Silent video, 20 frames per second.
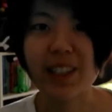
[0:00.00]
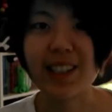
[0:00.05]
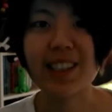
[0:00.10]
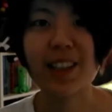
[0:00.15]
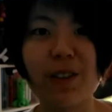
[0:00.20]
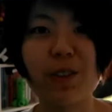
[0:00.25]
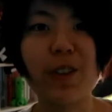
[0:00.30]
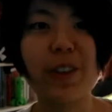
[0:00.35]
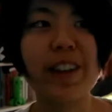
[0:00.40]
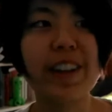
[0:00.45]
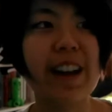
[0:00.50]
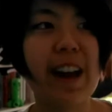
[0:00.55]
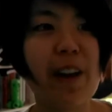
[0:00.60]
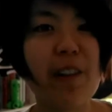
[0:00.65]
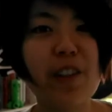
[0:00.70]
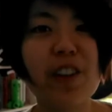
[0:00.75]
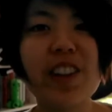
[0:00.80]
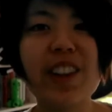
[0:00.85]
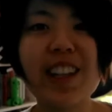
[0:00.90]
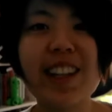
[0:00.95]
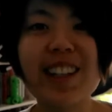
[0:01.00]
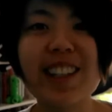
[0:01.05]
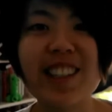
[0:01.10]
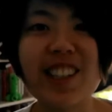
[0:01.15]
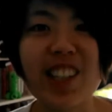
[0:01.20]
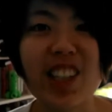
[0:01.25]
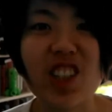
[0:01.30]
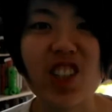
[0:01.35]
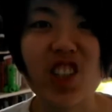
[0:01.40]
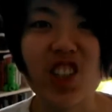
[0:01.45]
I like everything is
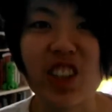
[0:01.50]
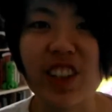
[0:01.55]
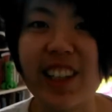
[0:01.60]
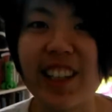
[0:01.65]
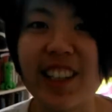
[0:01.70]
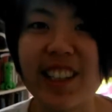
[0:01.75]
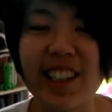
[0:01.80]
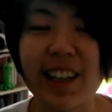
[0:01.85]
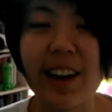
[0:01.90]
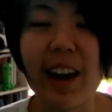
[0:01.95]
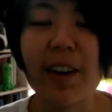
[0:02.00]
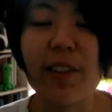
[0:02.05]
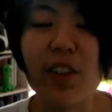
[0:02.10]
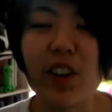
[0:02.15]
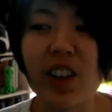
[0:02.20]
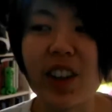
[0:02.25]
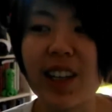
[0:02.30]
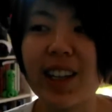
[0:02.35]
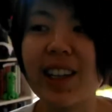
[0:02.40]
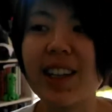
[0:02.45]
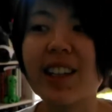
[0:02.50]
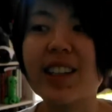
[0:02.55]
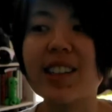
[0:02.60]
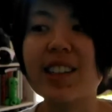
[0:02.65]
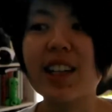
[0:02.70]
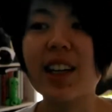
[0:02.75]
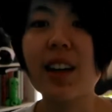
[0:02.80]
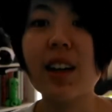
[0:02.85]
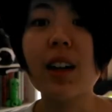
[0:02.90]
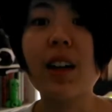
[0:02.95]
interlinked. Like everything is
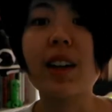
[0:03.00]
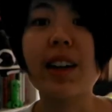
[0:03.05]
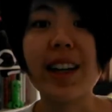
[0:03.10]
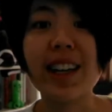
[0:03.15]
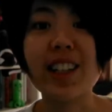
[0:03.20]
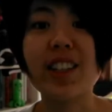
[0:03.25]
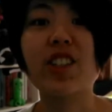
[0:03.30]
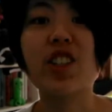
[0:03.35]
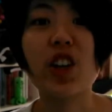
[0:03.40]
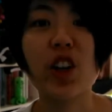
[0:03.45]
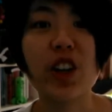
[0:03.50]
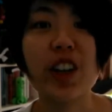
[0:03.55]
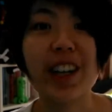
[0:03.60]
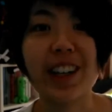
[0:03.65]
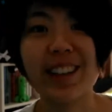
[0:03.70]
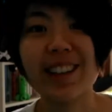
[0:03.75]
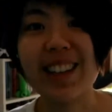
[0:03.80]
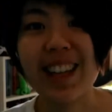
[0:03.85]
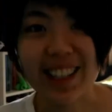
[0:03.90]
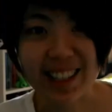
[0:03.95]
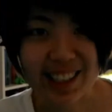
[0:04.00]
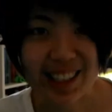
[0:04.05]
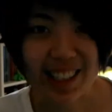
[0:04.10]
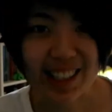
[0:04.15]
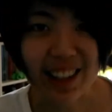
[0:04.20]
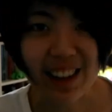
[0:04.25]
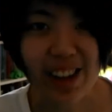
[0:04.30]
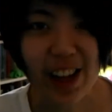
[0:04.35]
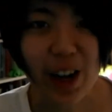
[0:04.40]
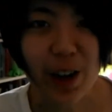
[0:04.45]
interconnected in
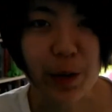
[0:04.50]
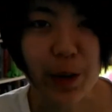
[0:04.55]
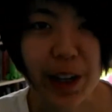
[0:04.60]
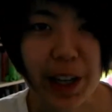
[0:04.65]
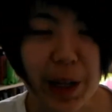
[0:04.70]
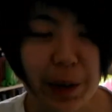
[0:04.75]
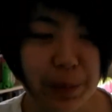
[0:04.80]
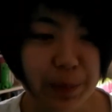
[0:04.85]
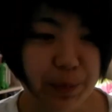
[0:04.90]
that way.